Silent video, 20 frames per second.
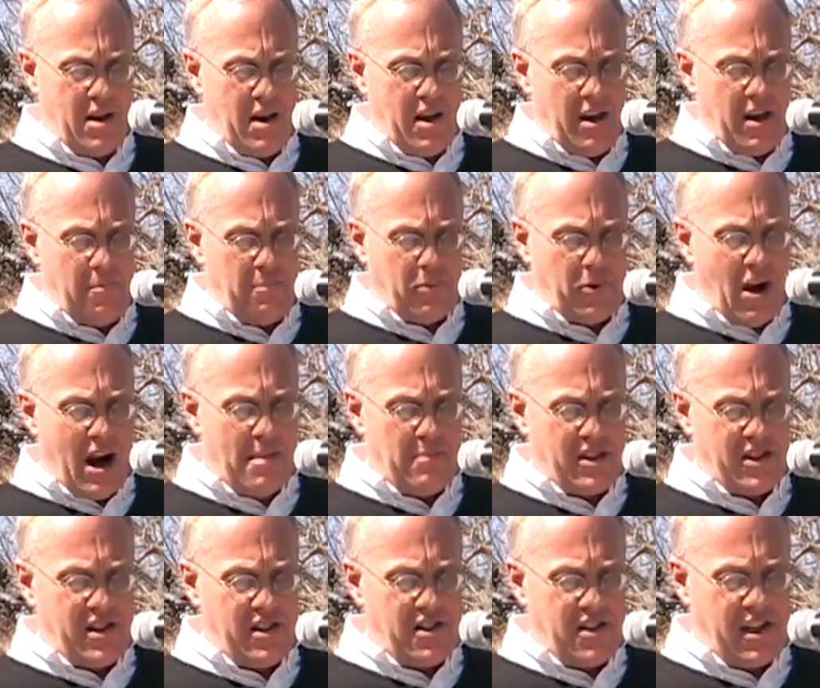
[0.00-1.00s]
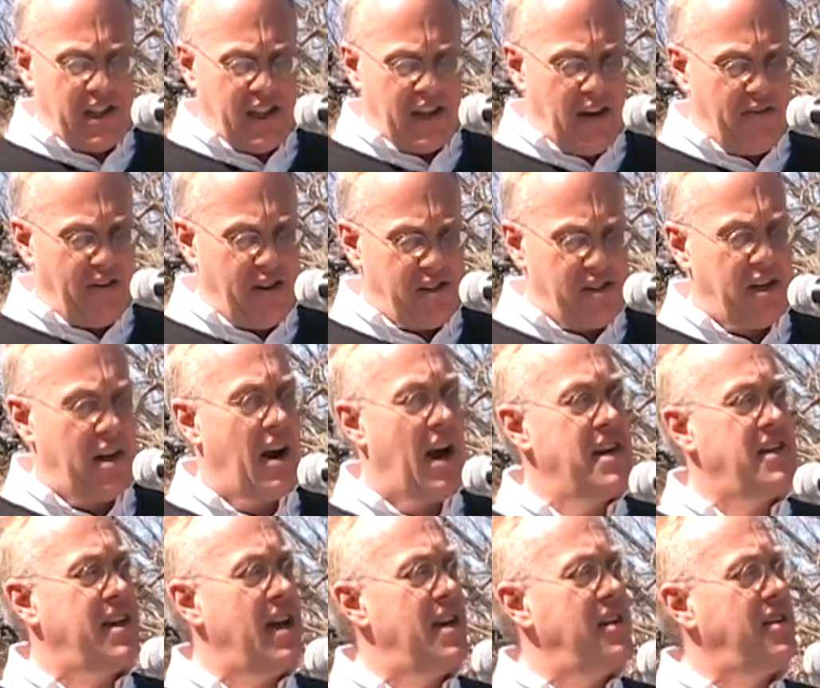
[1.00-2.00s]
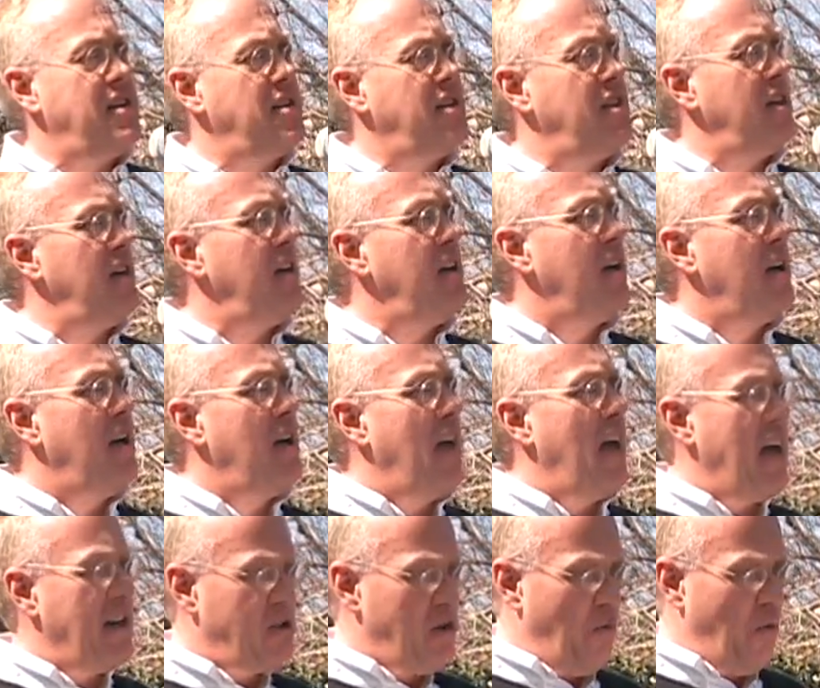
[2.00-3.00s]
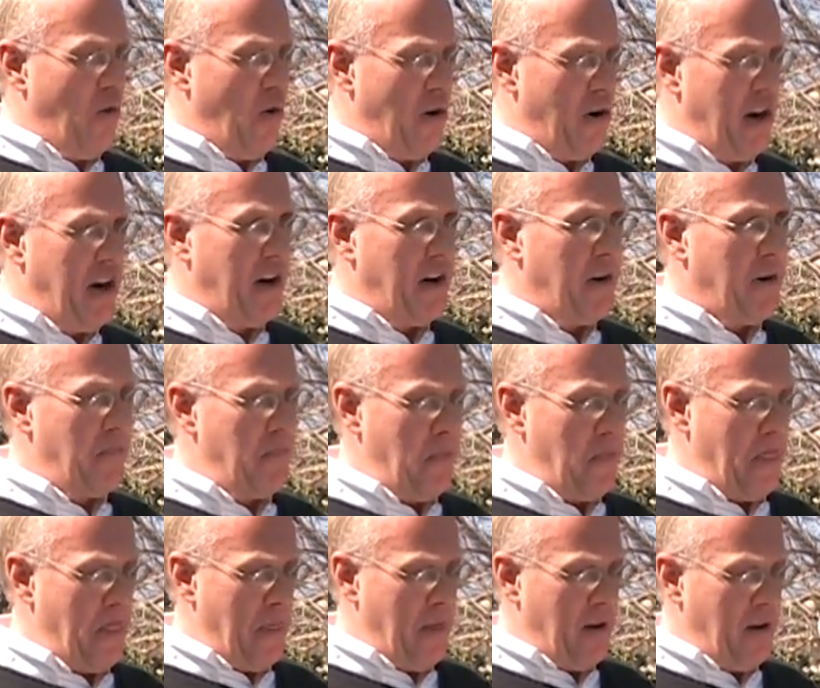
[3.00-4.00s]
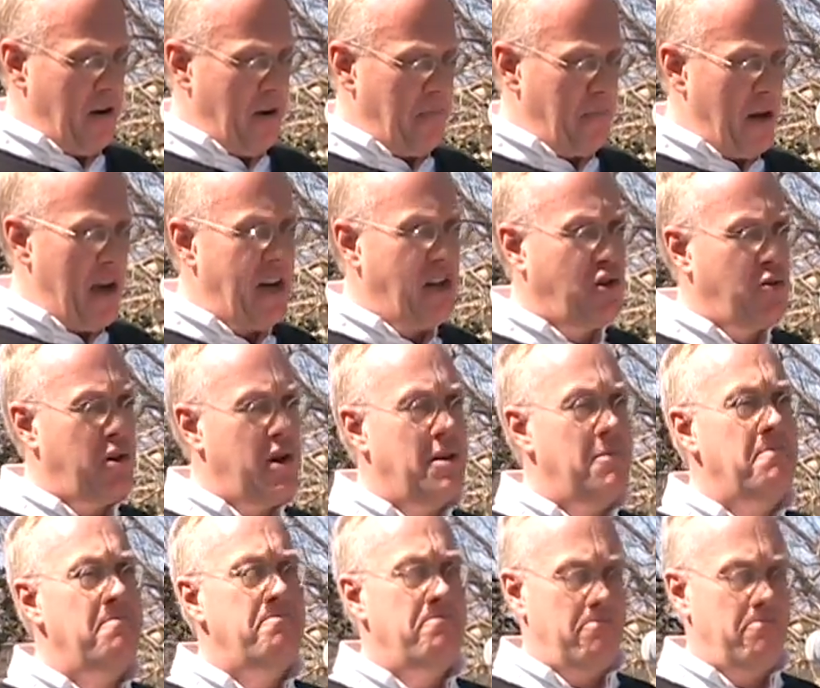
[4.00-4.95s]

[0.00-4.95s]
It promises to give us an identity as a warrior, a patriot,